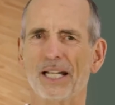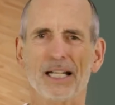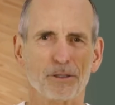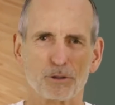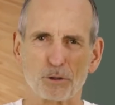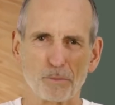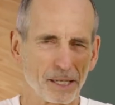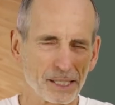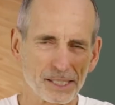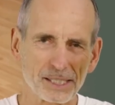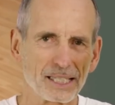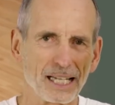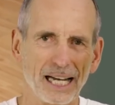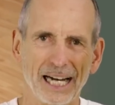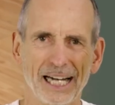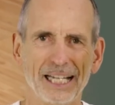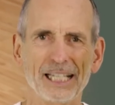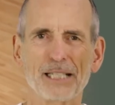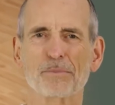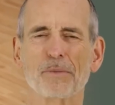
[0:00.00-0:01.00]
You do it
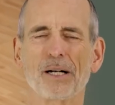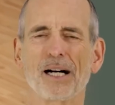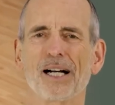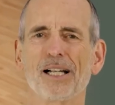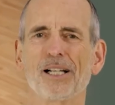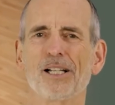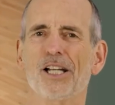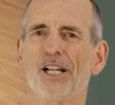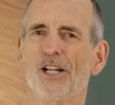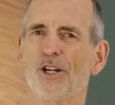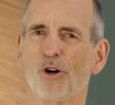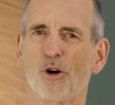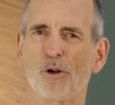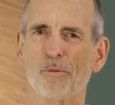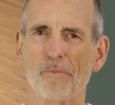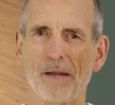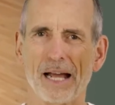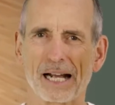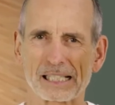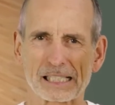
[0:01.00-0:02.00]
once and
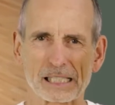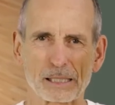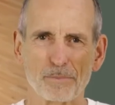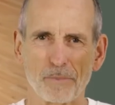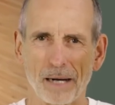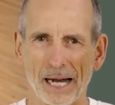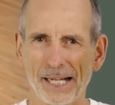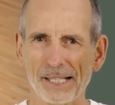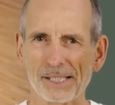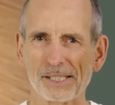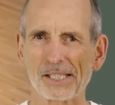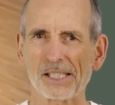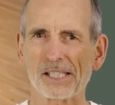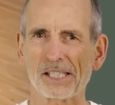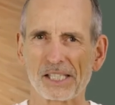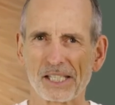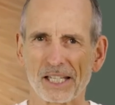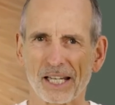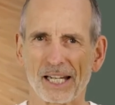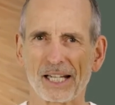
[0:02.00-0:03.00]
usually notice right
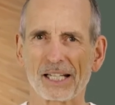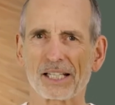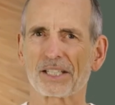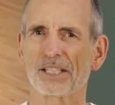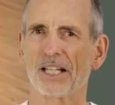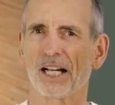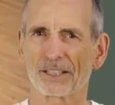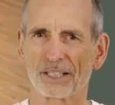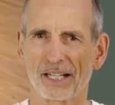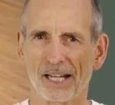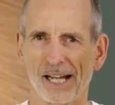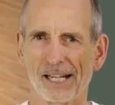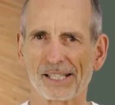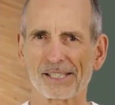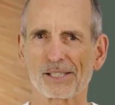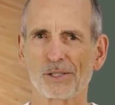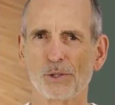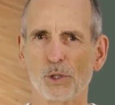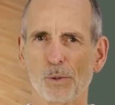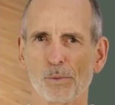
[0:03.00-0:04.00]
after the first
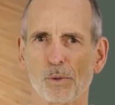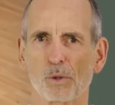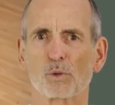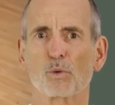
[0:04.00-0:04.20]
exercise.